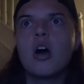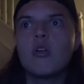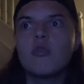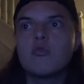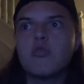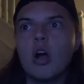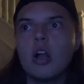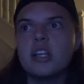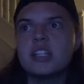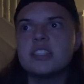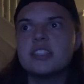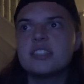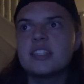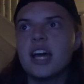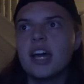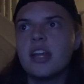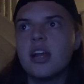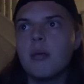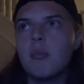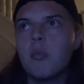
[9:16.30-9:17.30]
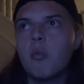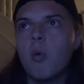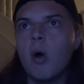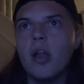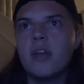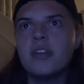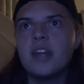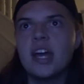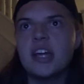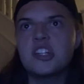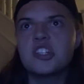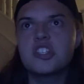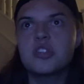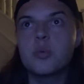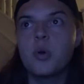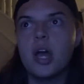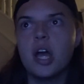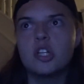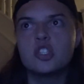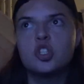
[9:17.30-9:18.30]
Rollins setting up one next
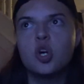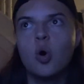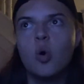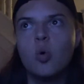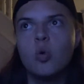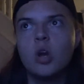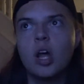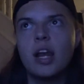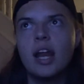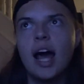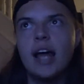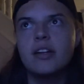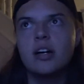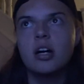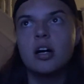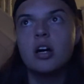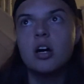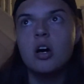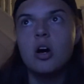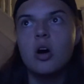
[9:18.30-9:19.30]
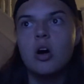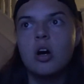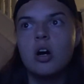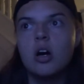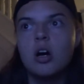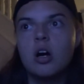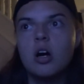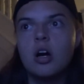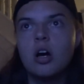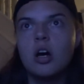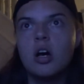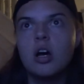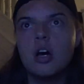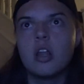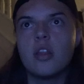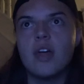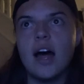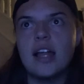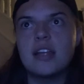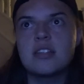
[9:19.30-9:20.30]
to it. A taller ladder.
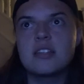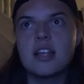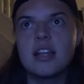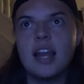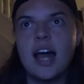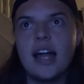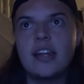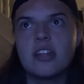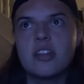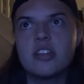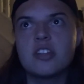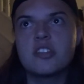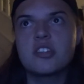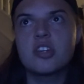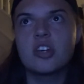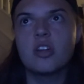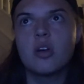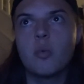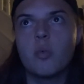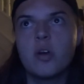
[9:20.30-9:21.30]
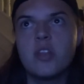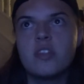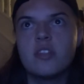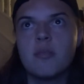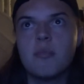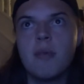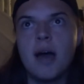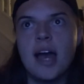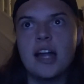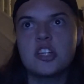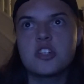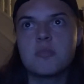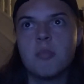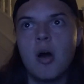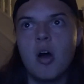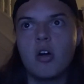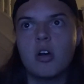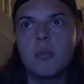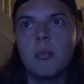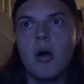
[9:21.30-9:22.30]
That's the ladder that's going to win the match.
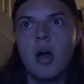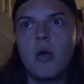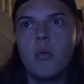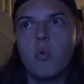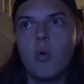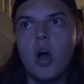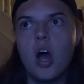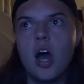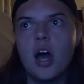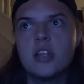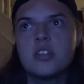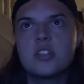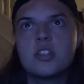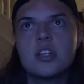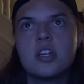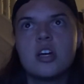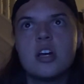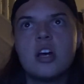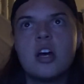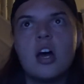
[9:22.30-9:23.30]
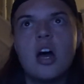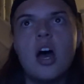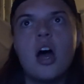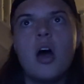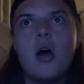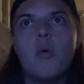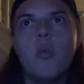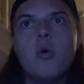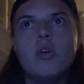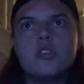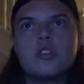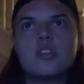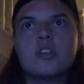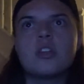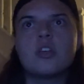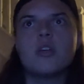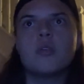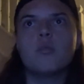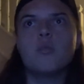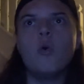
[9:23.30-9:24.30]
Mark my words. What
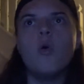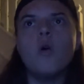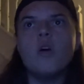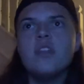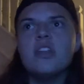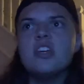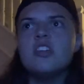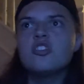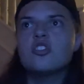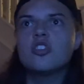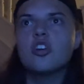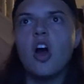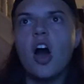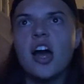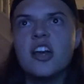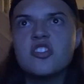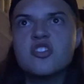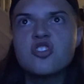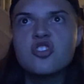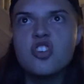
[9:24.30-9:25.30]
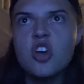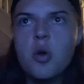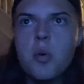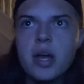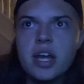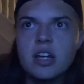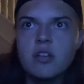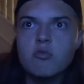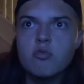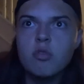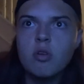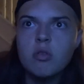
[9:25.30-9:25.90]
are these guys doing?